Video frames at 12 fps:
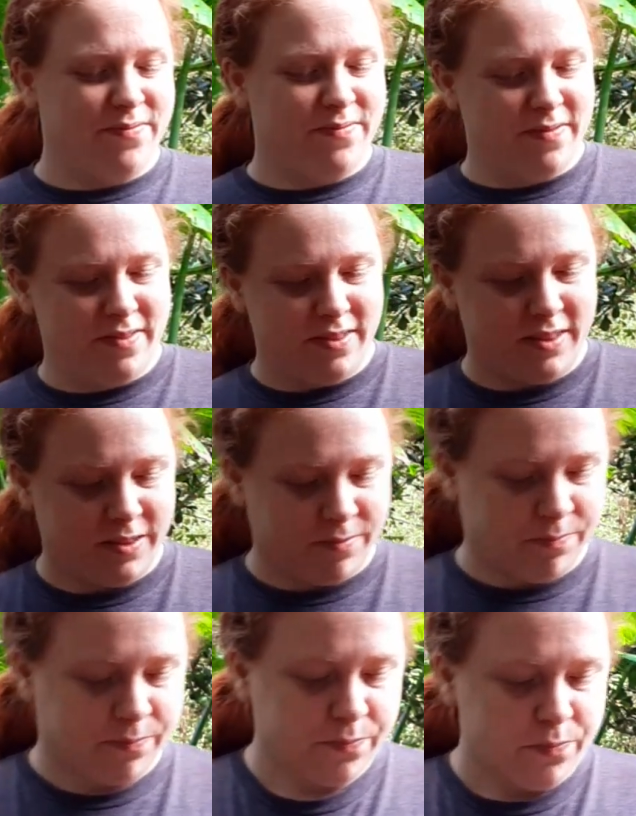
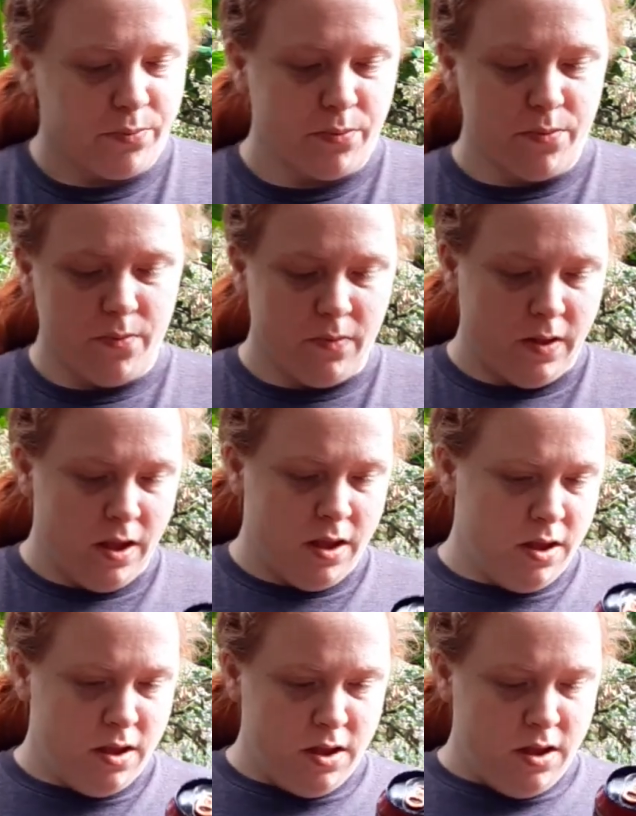
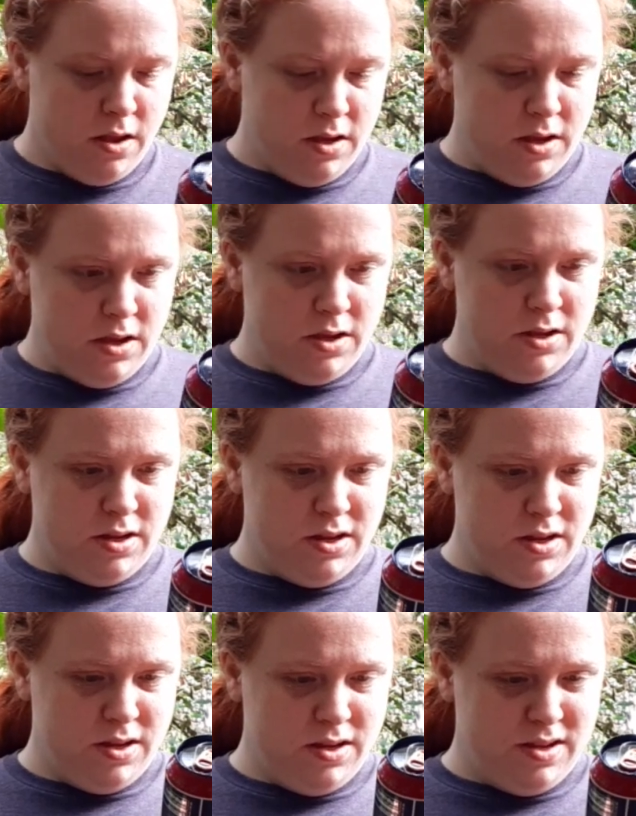
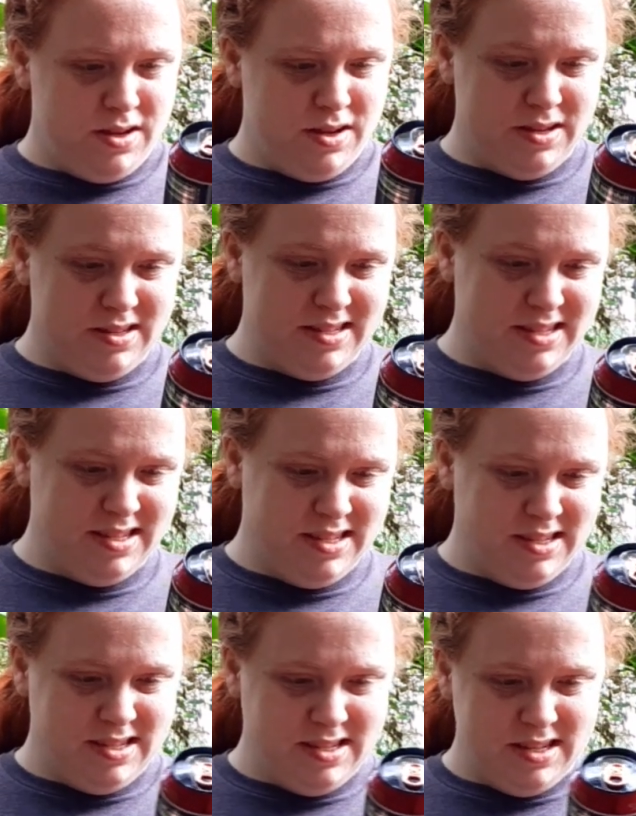
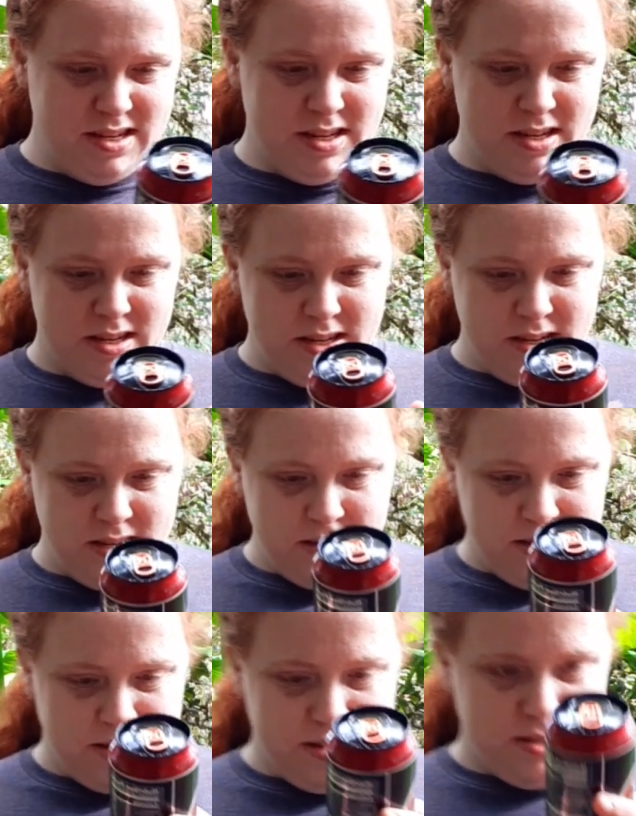
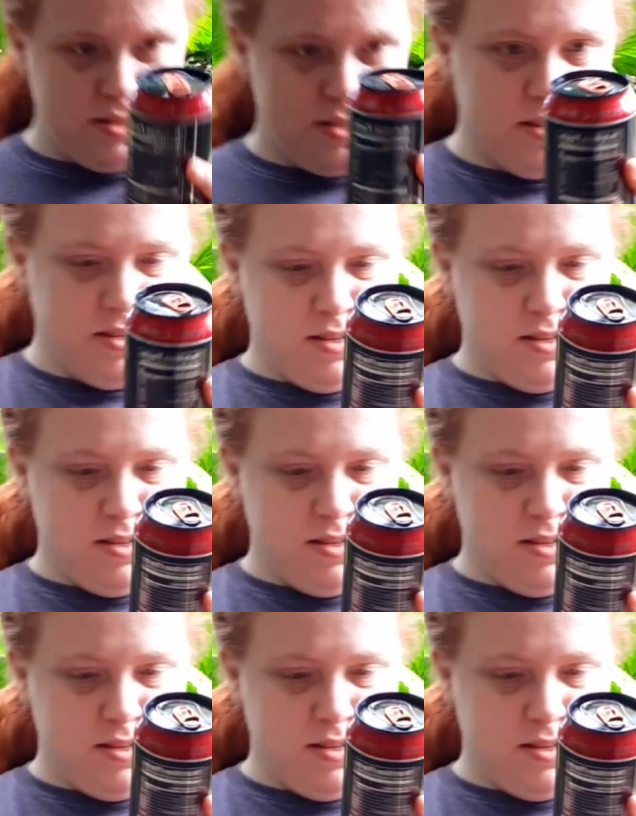Nobody speaks.